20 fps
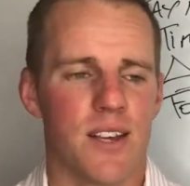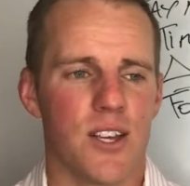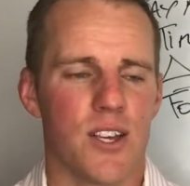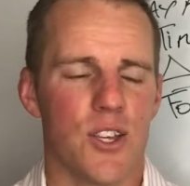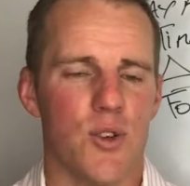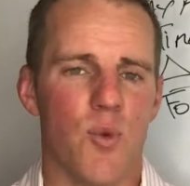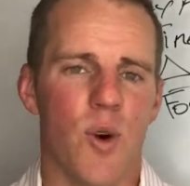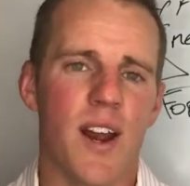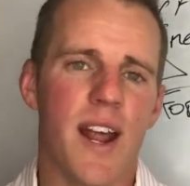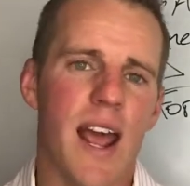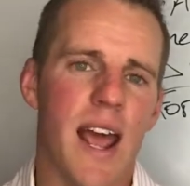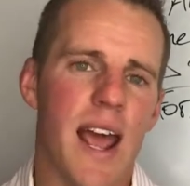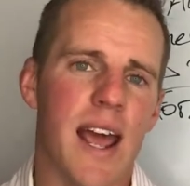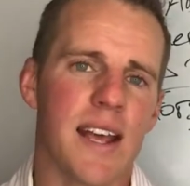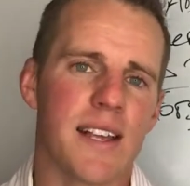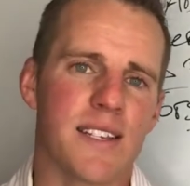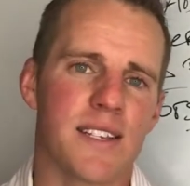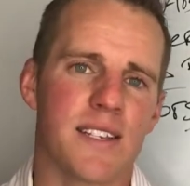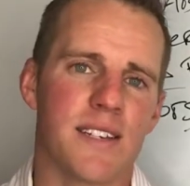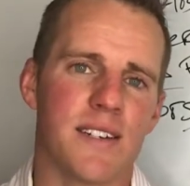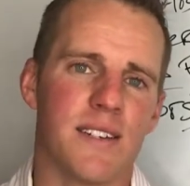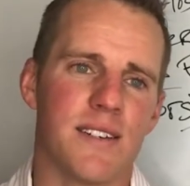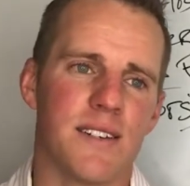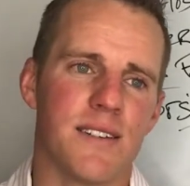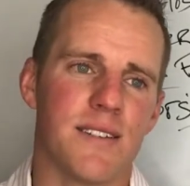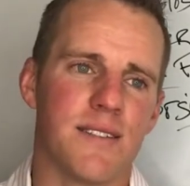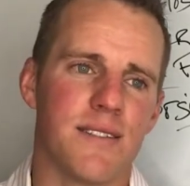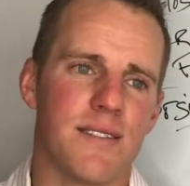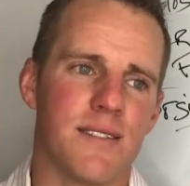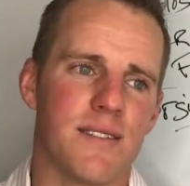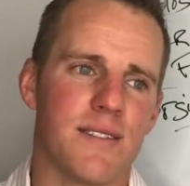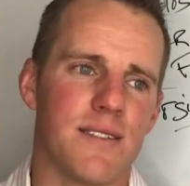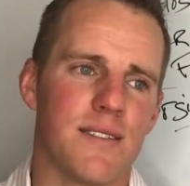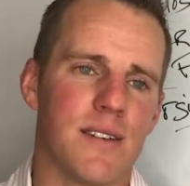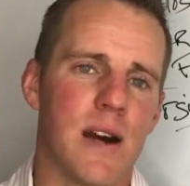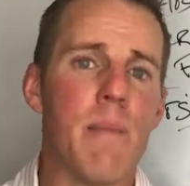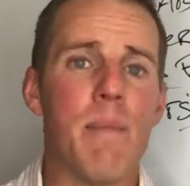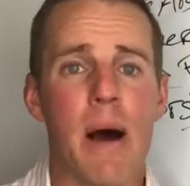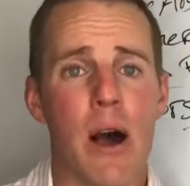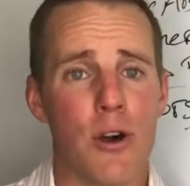you want to ask
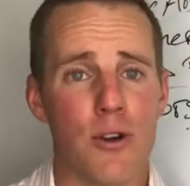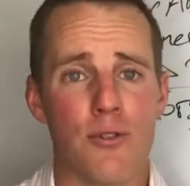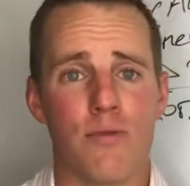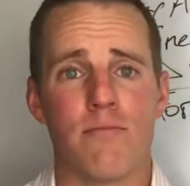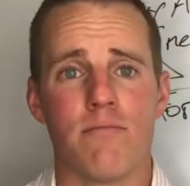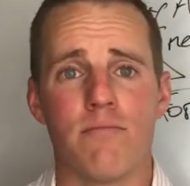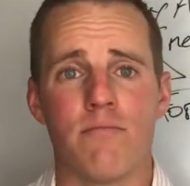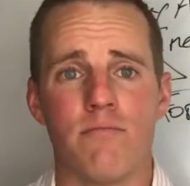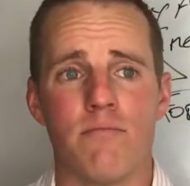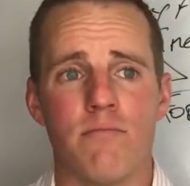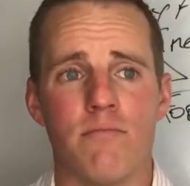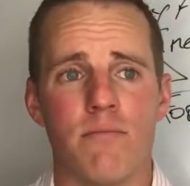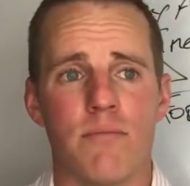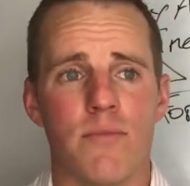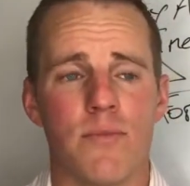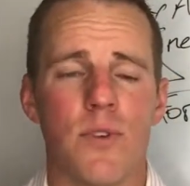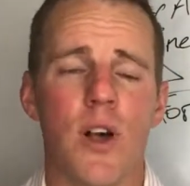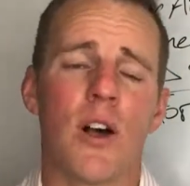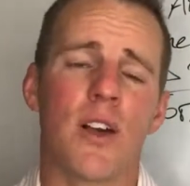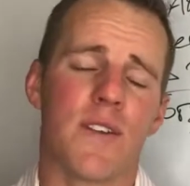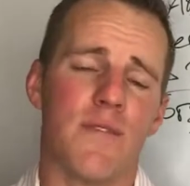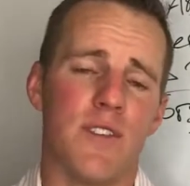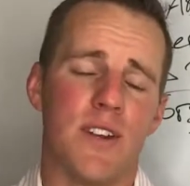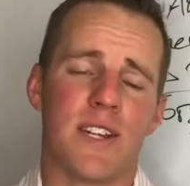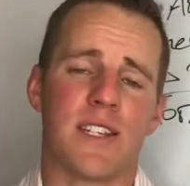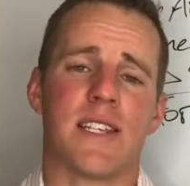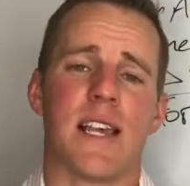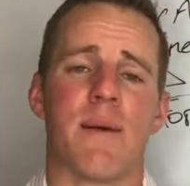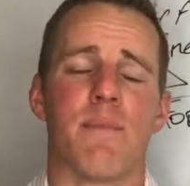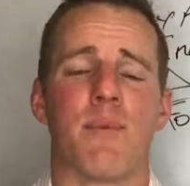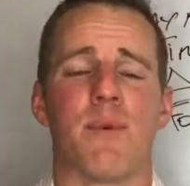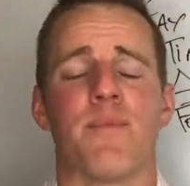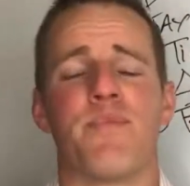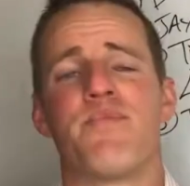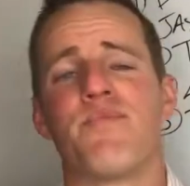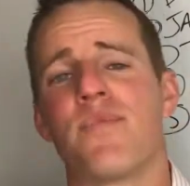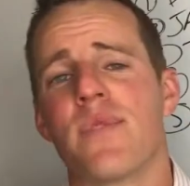about, I'll give you an example.